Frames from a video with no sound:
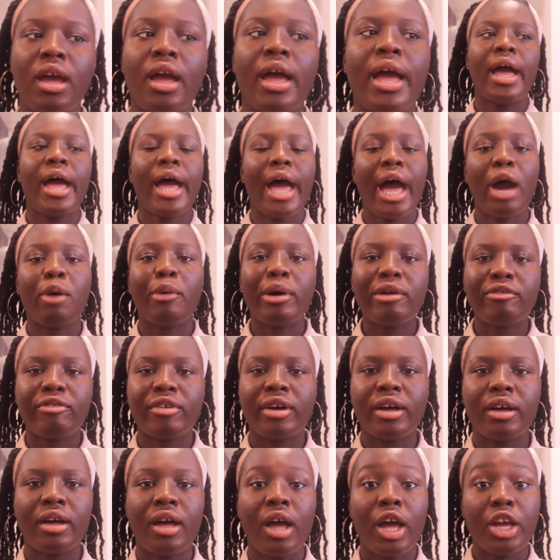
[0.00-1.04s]
However,
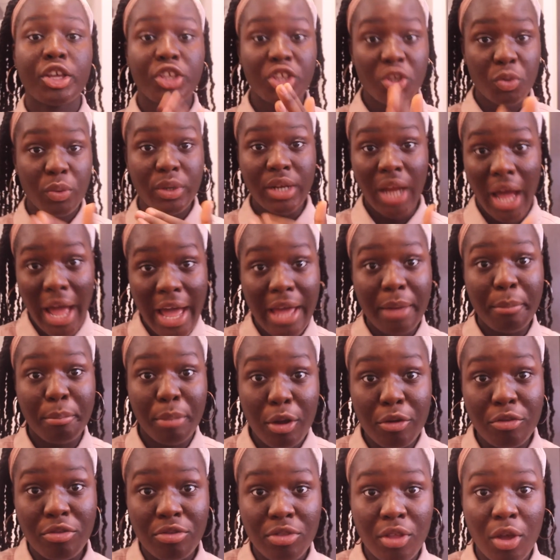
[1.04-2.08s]
you and I
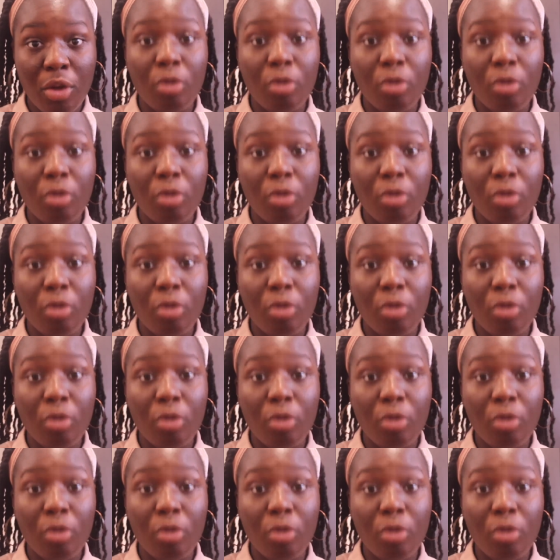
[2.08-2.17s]
both know,